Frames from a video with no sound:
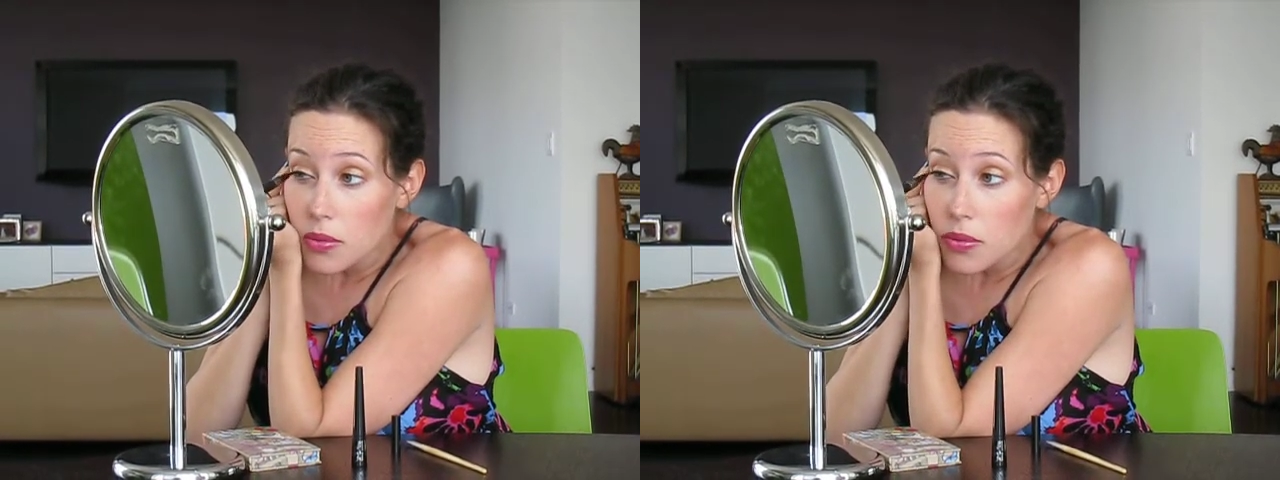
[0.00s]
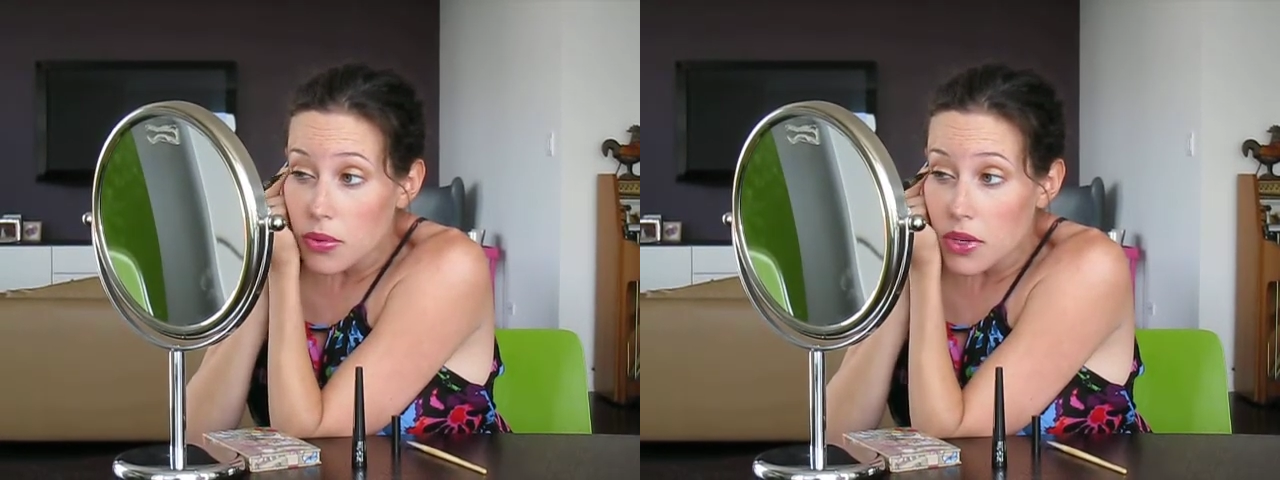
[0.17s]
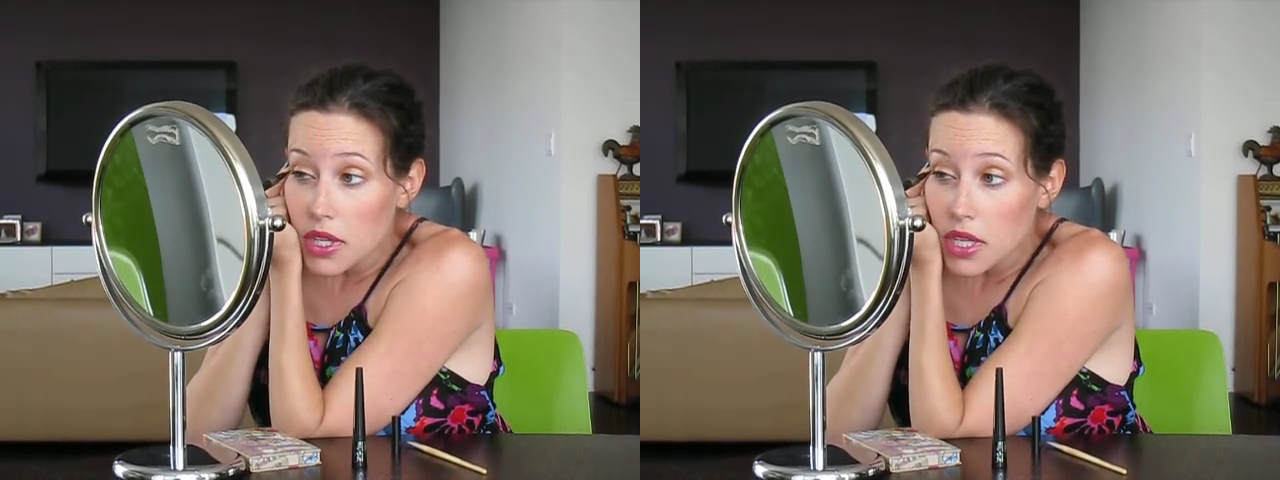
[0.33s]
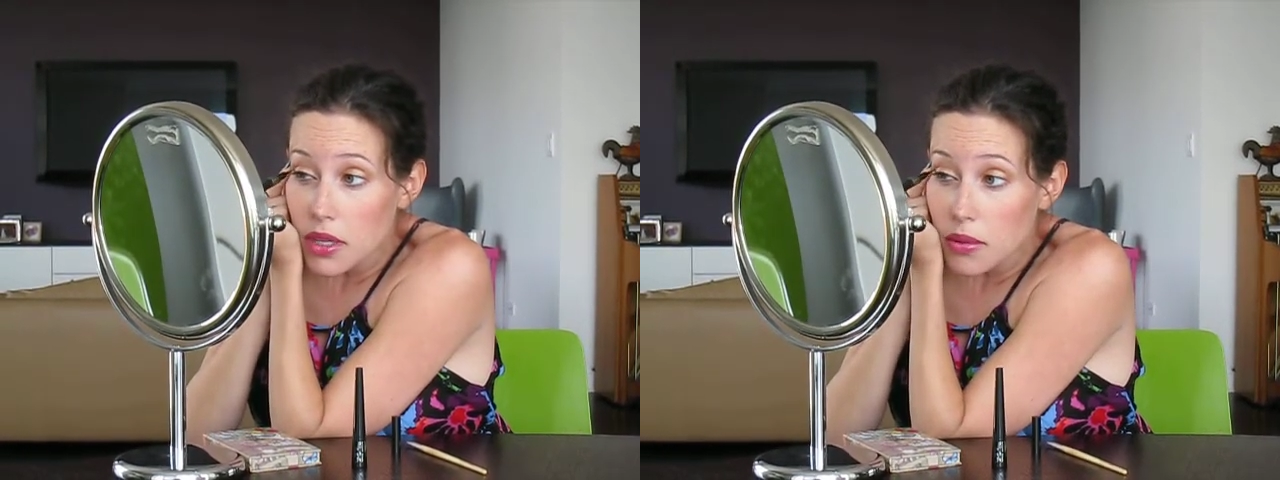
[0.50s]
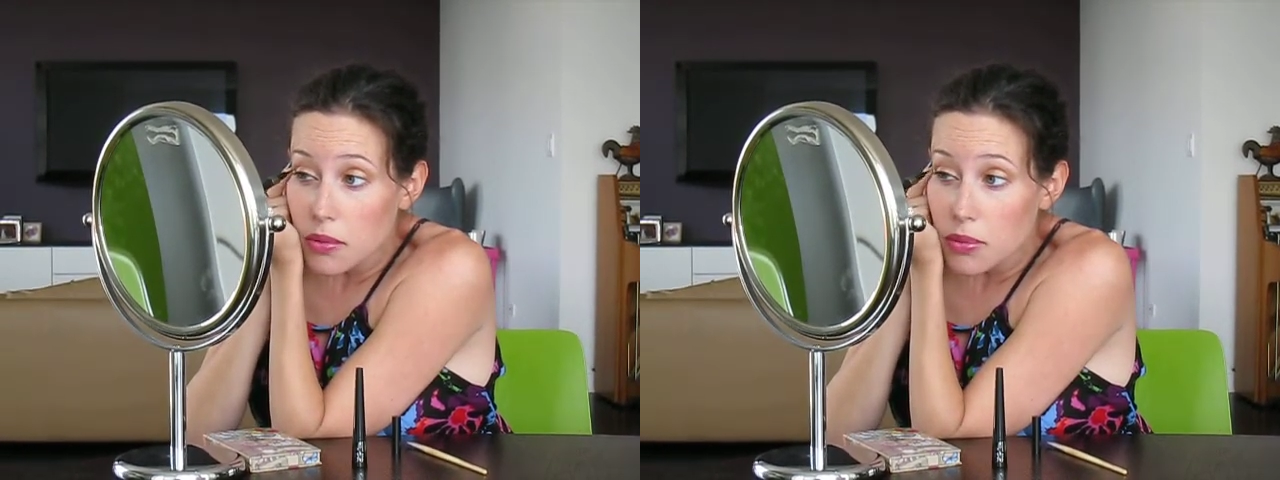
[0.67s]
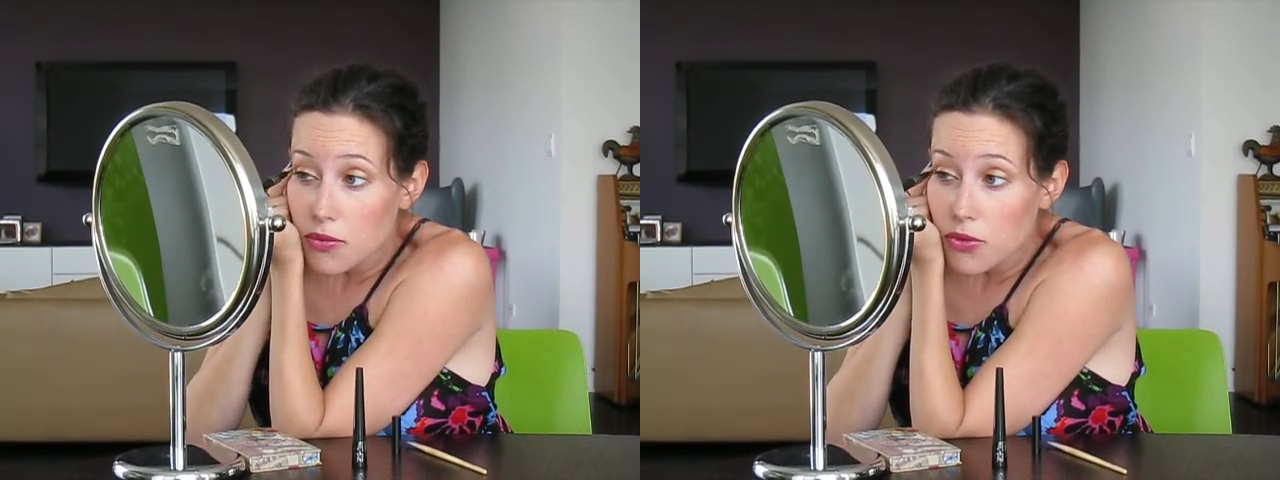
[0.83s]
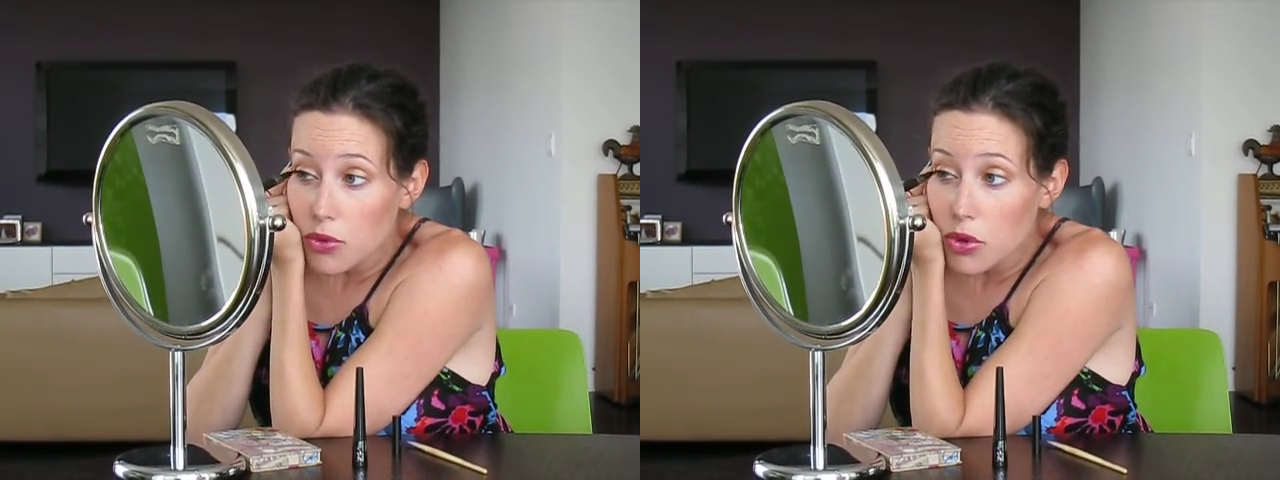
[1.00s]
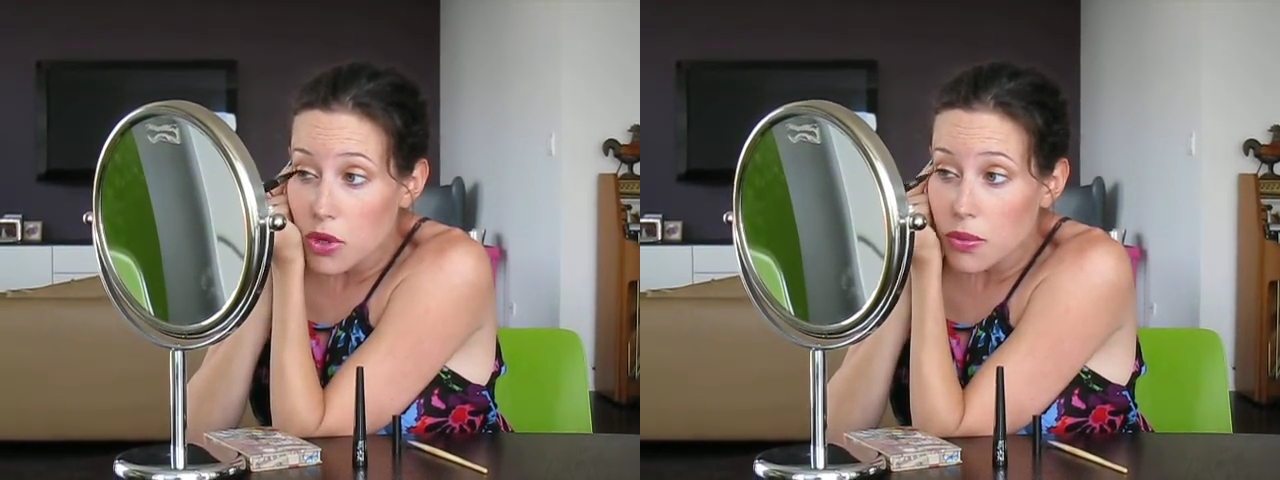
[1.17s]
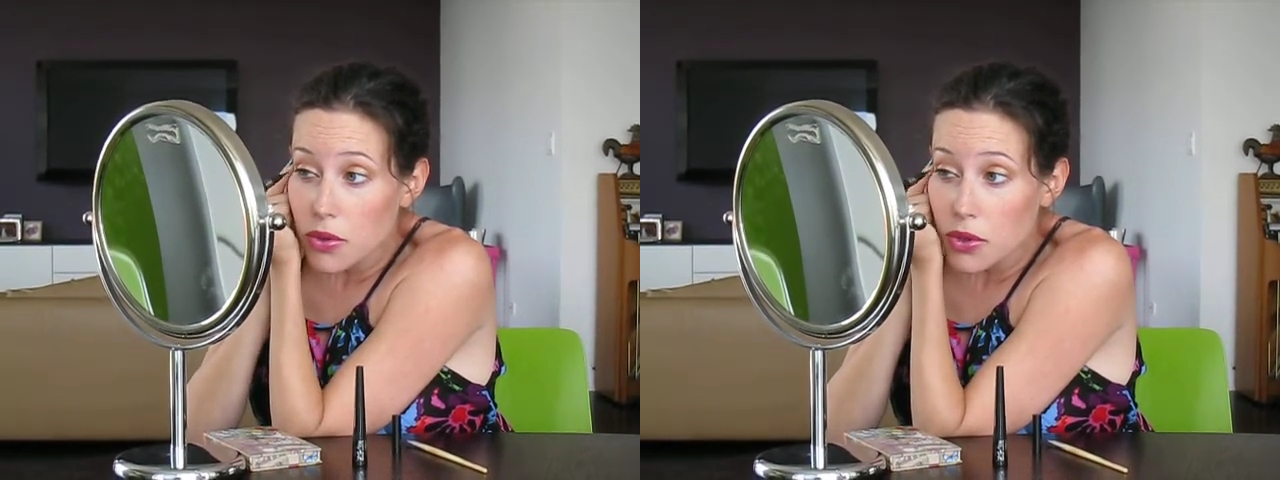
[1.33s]
pretty
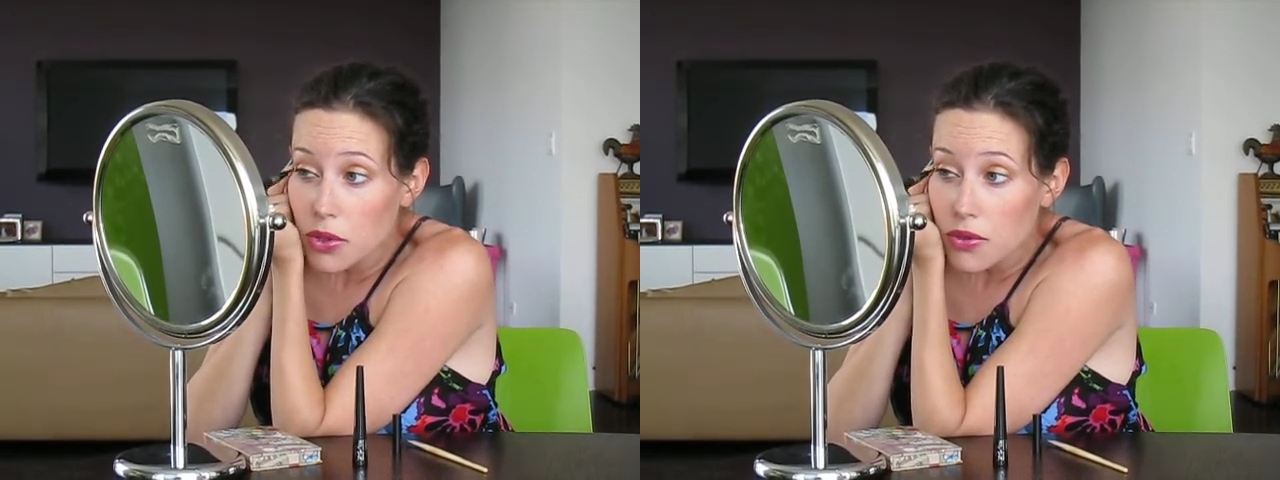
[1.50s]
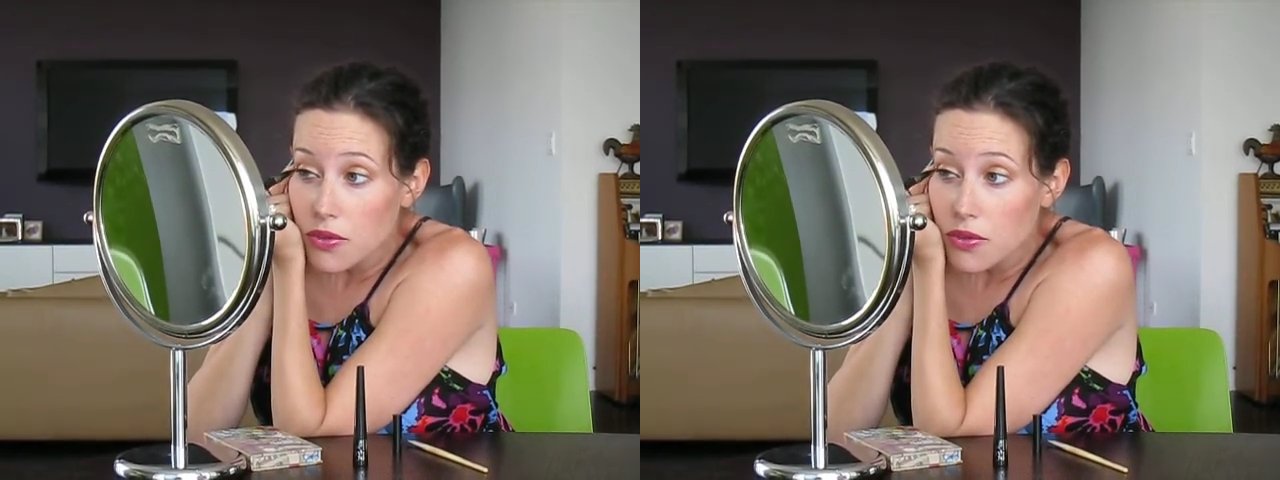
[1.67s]
foolproof.